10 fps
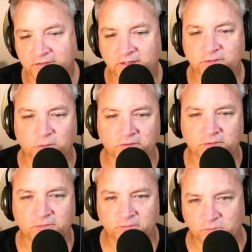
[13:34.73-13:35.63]
And this sort of
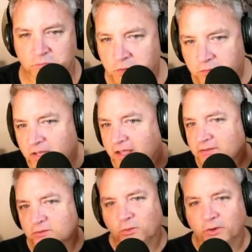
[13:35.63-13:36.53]
moves that
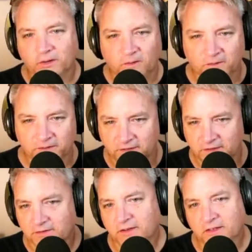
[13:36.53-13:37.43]
story along and
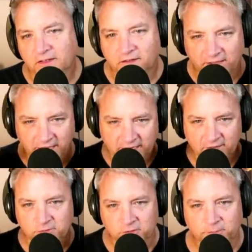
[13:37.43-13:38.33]
then kind of
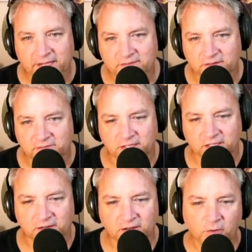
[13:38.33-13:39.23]
gets you in the mindset of
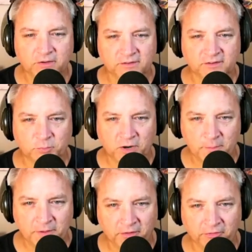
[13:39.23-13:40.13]
thinking, oh, he's in his
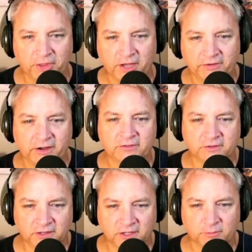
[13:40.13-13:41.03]
prime health now. Now he's
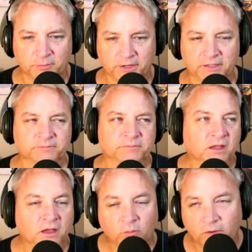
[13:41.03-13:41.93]
going to kick butt,
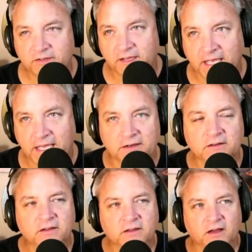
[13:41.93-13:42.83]
which he can.
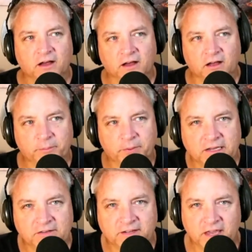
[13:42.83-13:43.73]
But
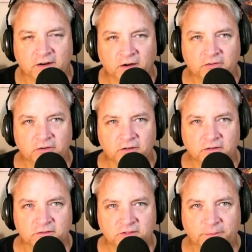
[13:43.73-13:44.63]
he's taken over
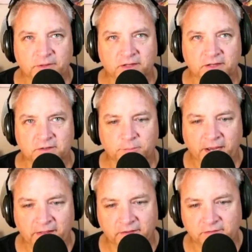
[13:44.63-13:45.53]
Jabba the Hutt's
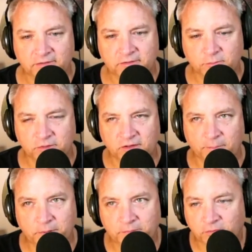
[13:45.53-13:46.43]
palace. We saw
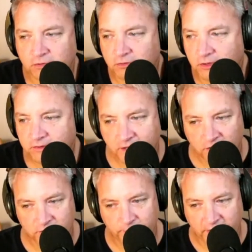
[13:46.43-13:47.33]
Bib Fortuna take
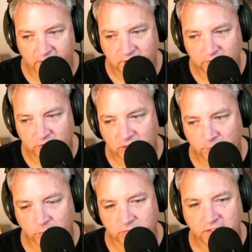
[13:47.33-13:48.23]
over the palace after
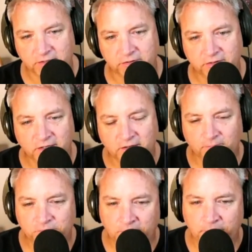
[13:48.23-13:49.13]
Jabba was killed.
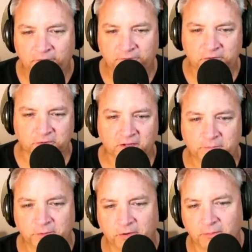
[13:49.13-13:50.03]
And Bib Fortuna
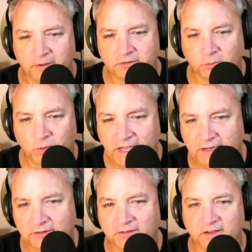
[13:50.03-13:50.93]
had put on a bunch of
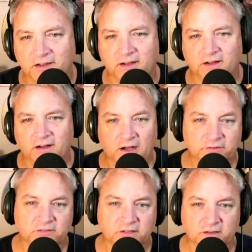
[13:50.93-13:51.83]
weight,
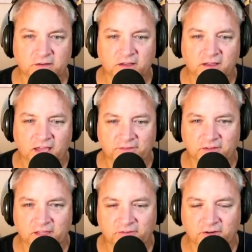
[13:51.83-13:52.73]
obviously
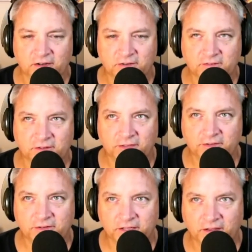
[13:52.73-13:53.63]
having a very
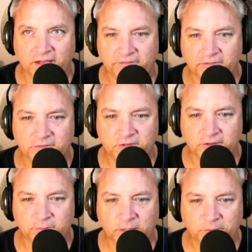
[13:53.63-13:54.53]
slovenly life of
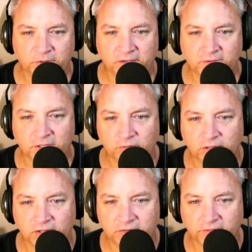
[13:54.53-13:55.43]
just people giving you
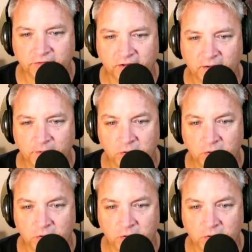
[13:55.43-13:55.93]
things all the time.